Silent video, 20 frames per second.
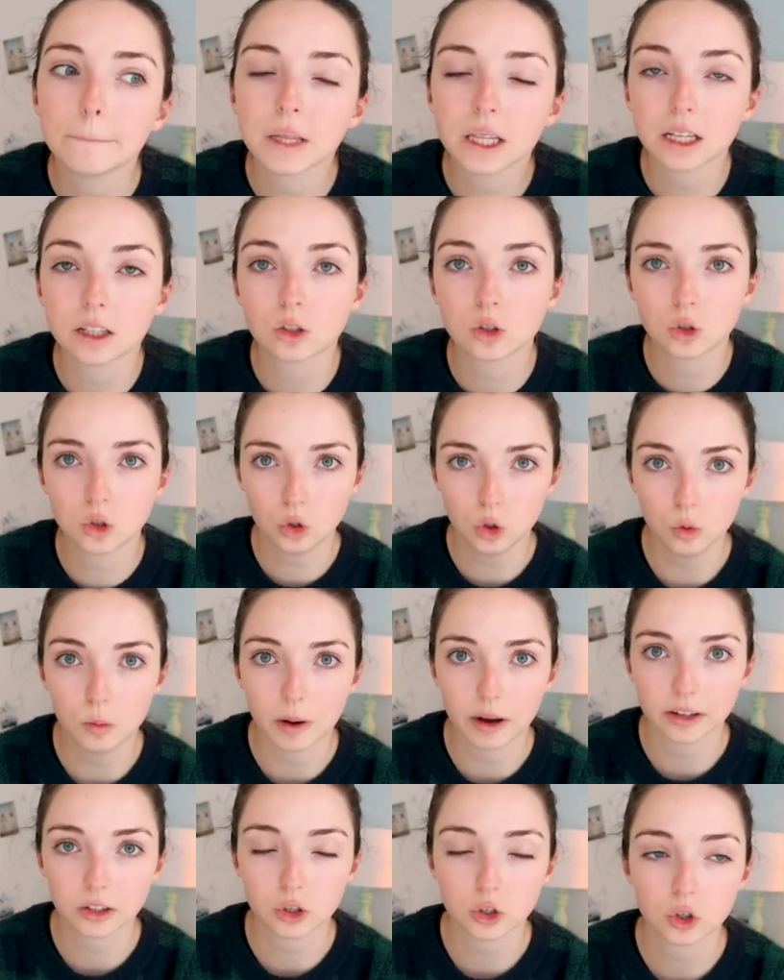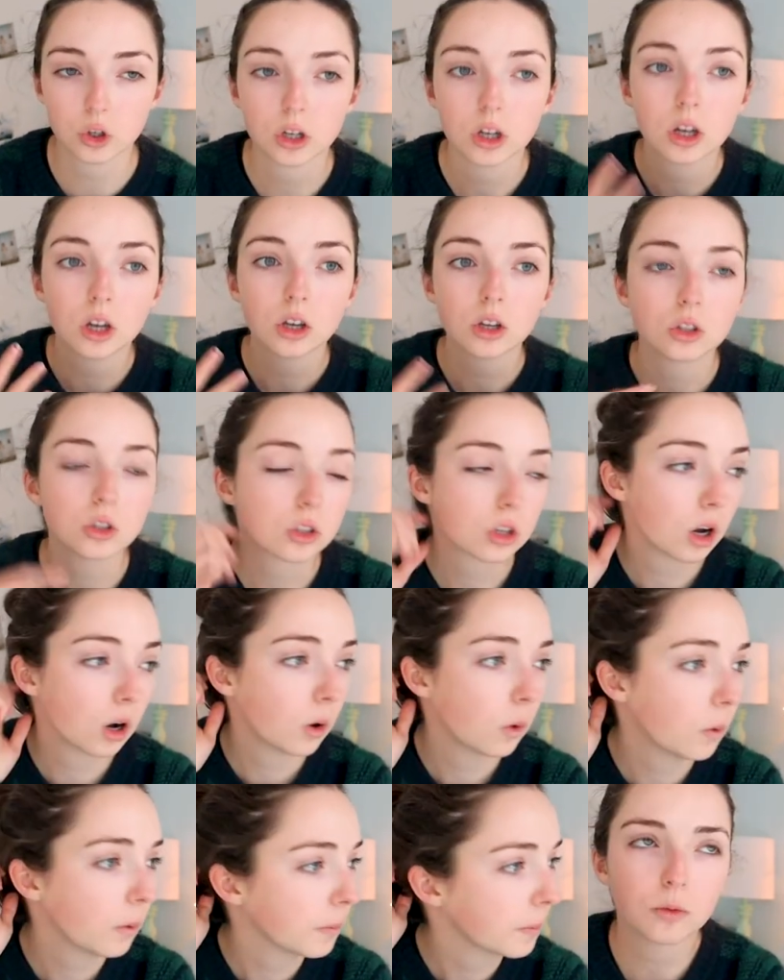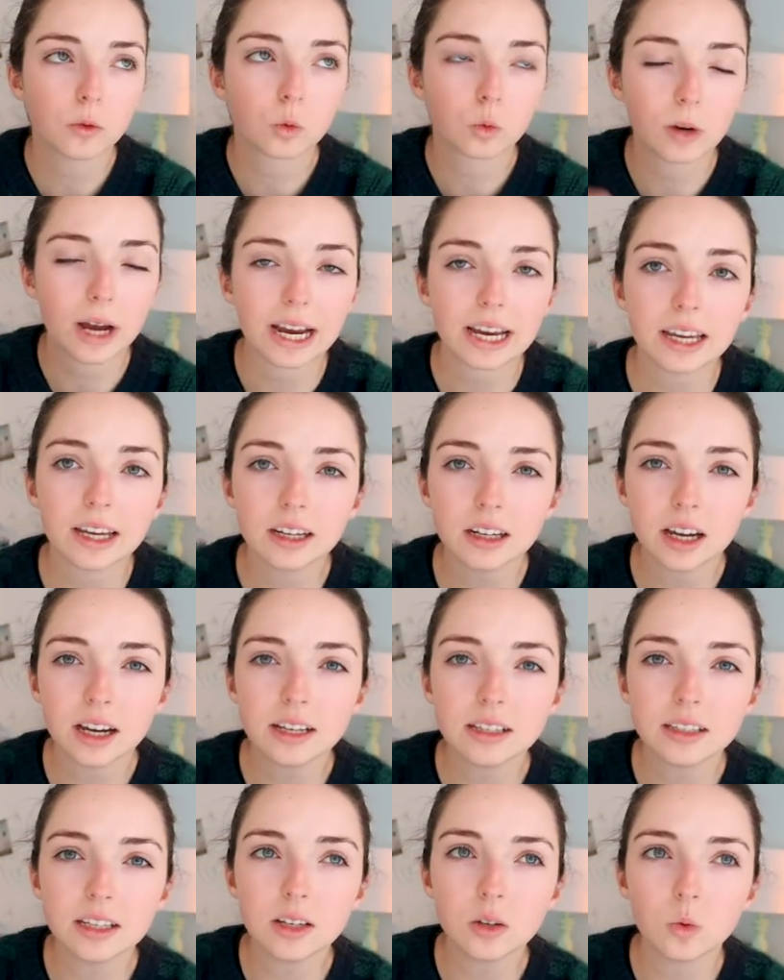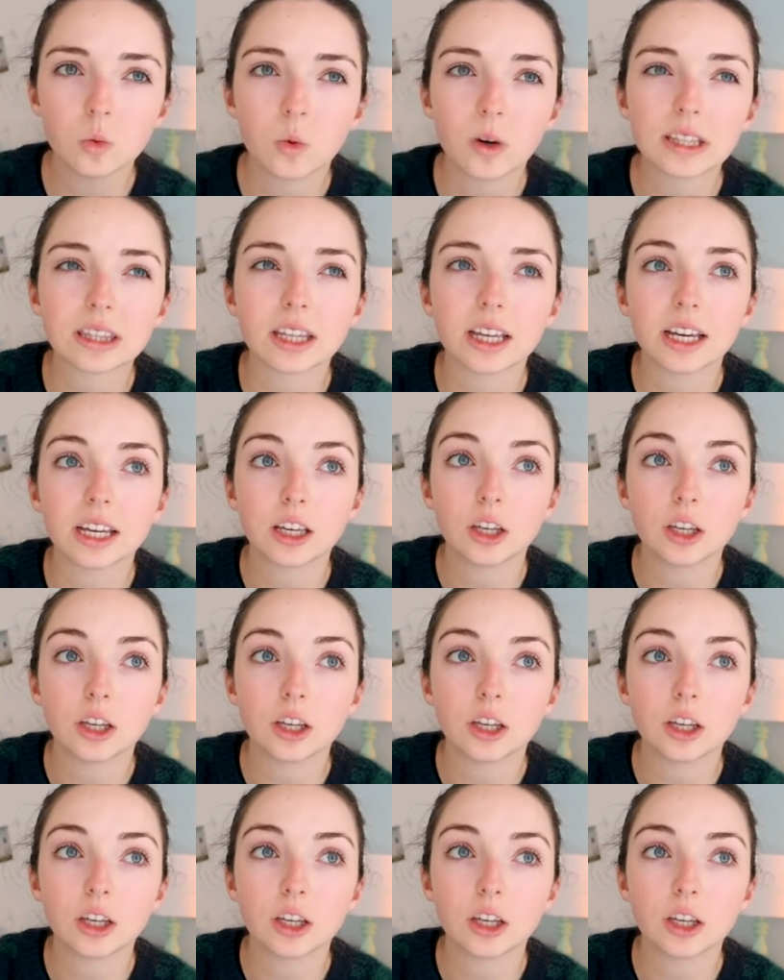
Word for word: It's too much. So recognizing when